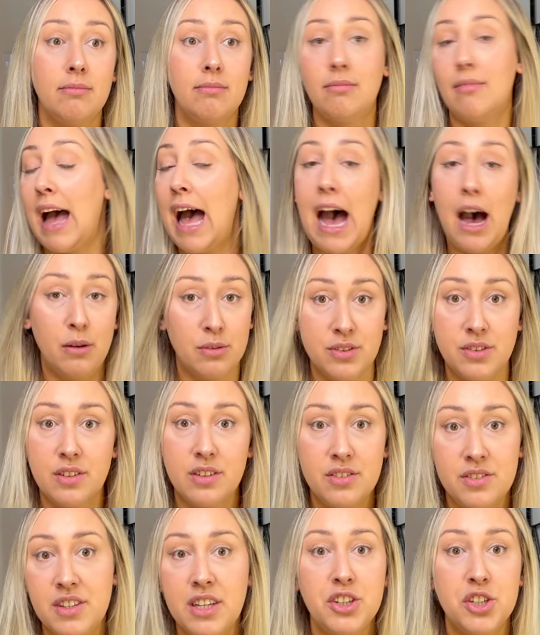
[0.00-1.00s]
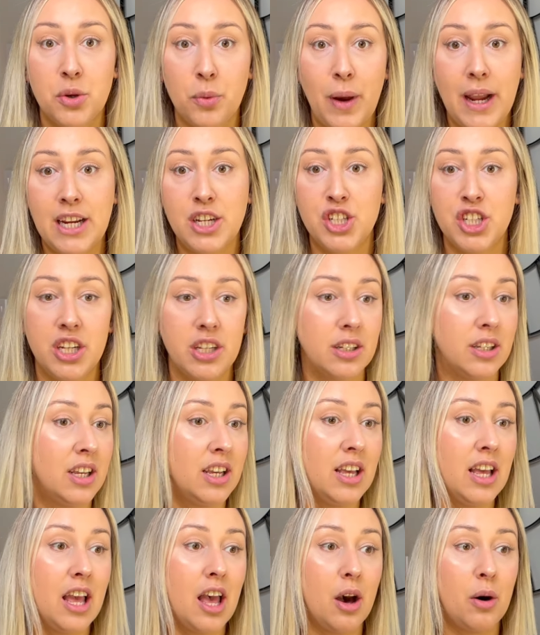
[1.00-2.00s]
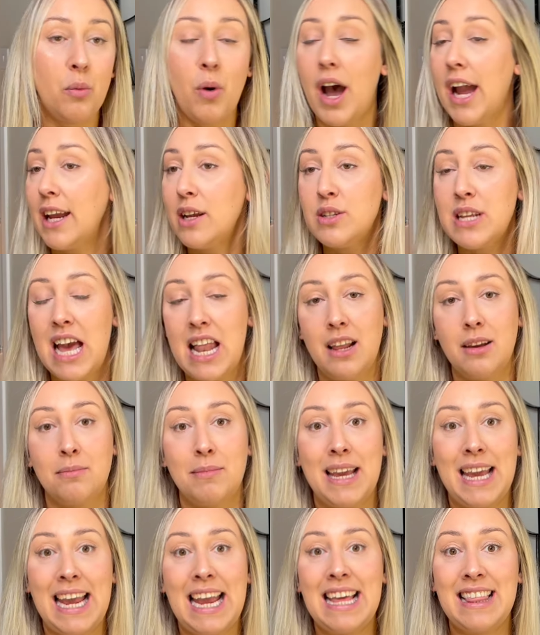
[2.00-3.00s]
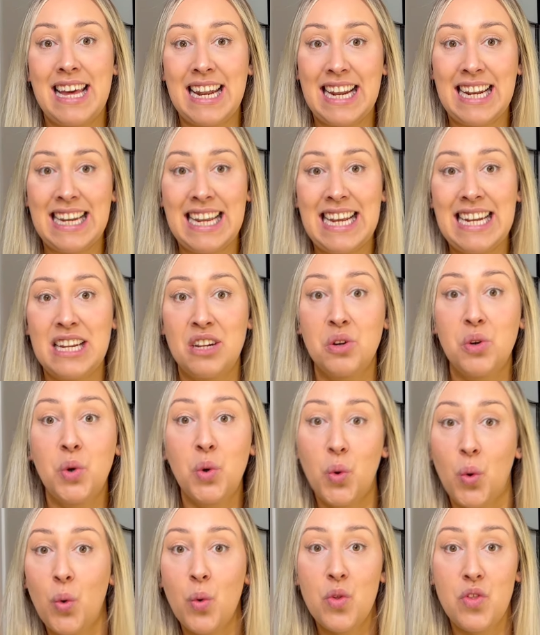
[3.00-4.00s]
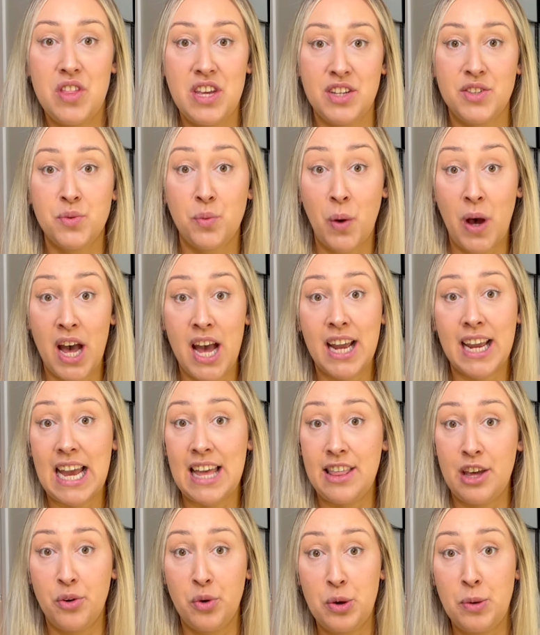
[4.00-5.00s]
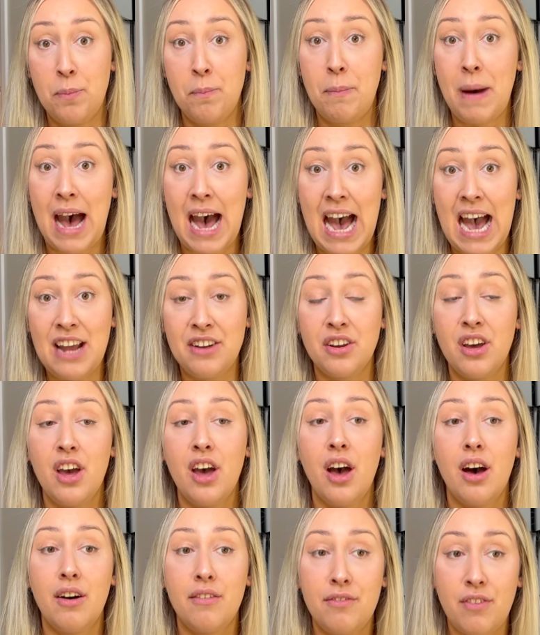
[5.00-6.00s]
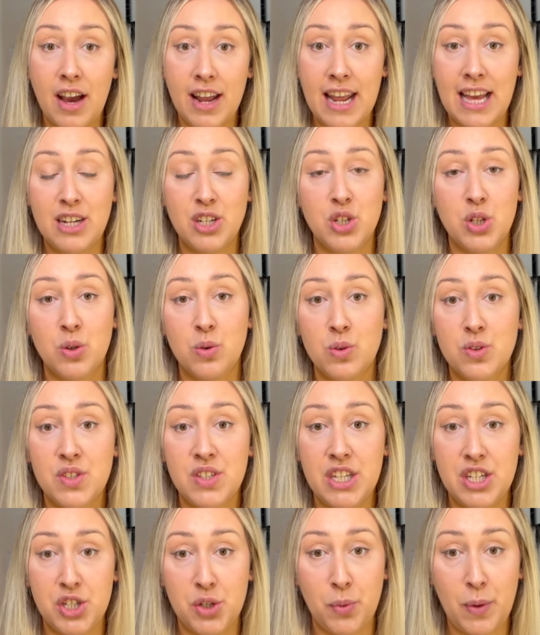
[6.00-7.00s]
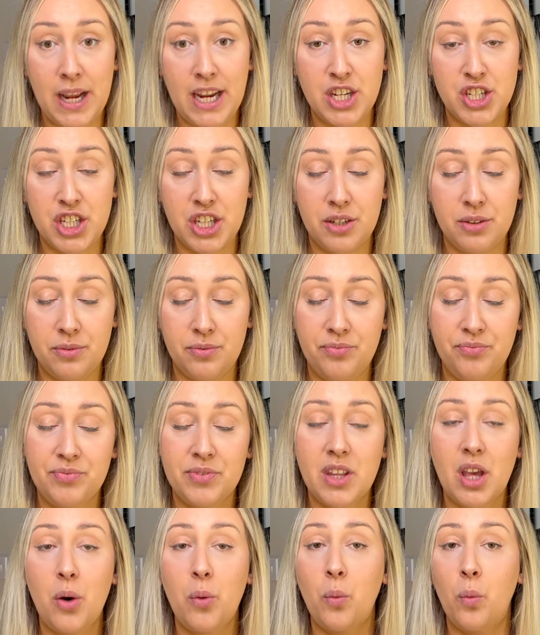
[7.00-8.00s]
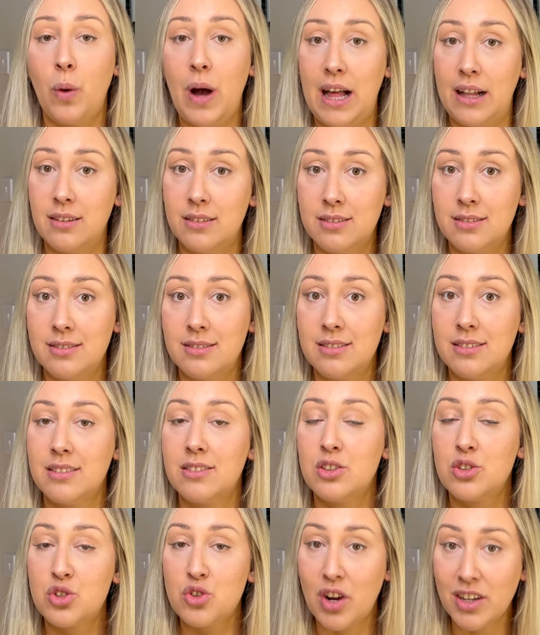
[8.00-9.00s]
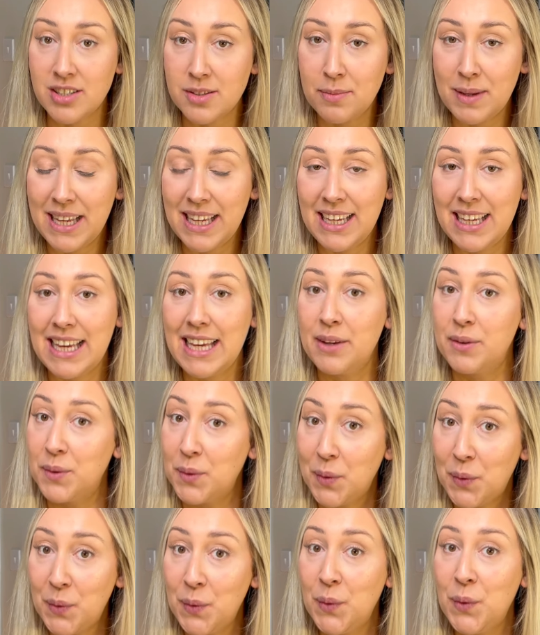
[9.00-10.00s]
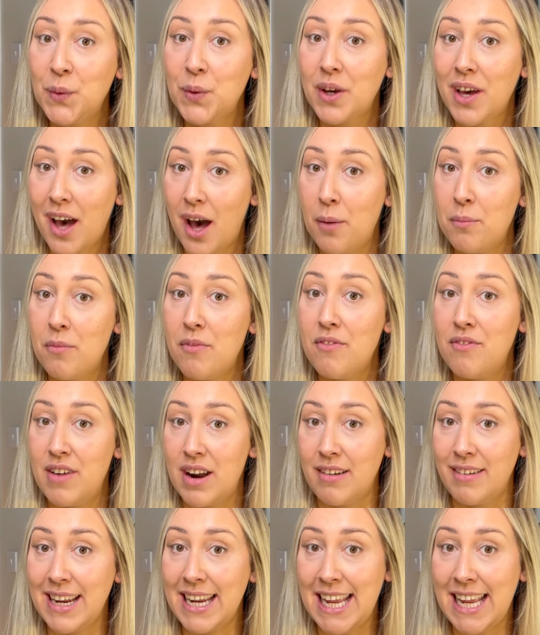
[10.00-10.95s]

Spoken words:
house situation? Why are you telling me that it needed all this work and they were in bad financial situation? Well, trust me, it will all come very